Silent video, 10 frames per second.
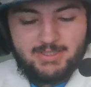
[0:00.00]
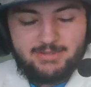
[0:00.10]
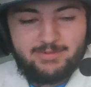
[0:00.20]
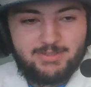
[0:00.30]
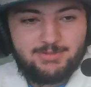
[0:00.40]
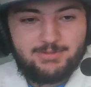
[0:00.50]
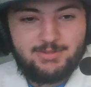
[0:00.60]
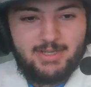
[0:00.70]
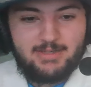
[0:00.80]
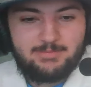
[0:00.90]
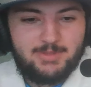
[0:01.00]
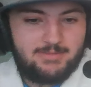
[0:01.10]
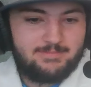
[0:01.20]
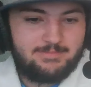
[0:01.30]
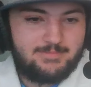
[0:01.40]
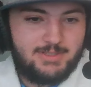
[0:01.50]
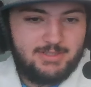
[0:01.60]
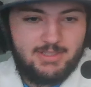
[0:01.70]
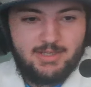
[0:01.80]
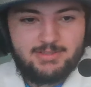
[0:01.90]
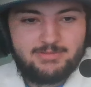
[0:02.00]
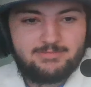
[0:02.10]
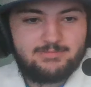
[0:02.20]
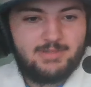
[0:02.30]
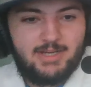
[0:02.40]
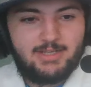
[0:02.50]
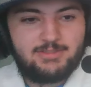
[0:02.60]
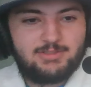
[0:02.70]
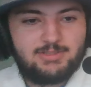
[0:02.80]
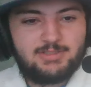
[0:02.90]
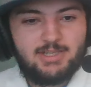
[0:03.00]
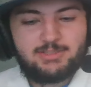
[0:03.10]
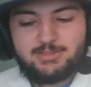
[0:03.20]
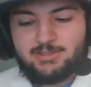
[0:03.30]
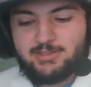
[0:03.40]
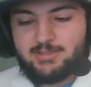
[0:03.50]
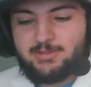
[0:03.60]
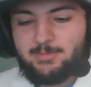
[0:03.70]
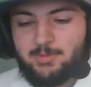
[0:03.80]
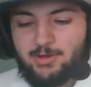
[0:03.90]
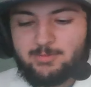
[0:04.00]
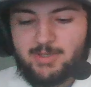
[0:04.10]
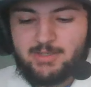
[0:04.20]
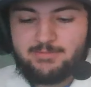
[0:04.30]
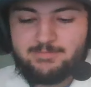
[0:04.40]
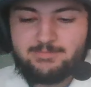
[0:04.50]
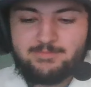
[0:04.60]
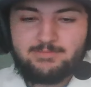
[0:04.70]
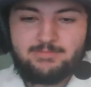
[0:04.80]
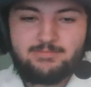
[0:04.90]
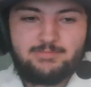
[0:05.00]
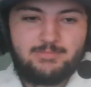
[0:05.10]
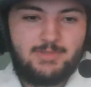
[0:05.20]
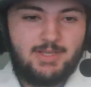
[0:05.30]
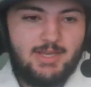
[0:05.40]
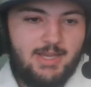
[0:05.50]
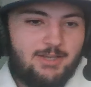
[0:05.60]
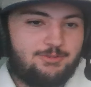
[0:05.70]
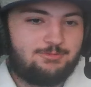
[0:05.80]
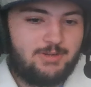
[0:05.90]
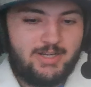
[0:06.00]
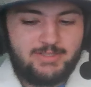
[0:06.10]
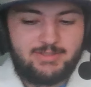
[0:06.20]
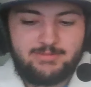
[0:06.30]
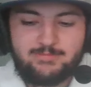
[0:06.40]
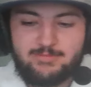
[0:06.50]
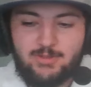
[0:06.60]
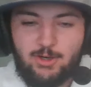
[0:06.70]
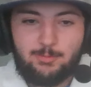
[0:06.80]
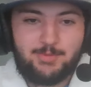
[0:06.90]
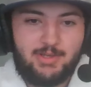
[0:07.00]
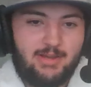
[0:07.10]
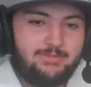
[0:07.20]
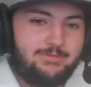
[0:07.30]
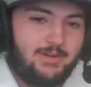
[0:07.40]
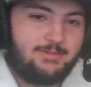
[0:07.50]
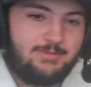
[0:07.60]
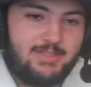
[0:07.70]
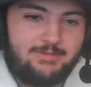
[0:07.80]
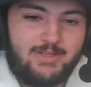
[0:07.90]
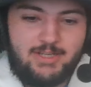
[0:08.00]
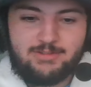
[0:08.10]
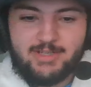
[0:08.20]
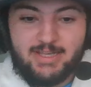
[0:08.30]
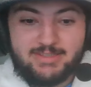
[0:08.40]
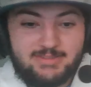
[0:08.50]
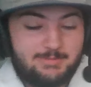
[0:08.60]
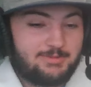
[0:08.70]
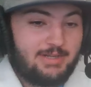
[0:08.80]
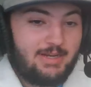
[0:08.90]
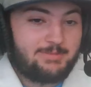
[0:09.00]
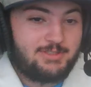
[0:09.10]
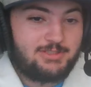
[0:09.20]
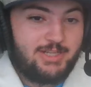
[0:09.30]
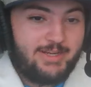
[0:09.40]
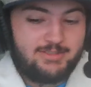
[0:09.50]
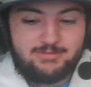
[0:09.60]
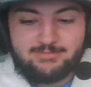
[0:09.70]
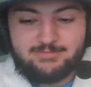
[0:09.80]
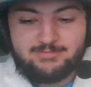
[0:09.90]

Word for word: if I do do that. But good luck on your legendary Pokemon grind. Hope you have fun with the video and subscribe to the channel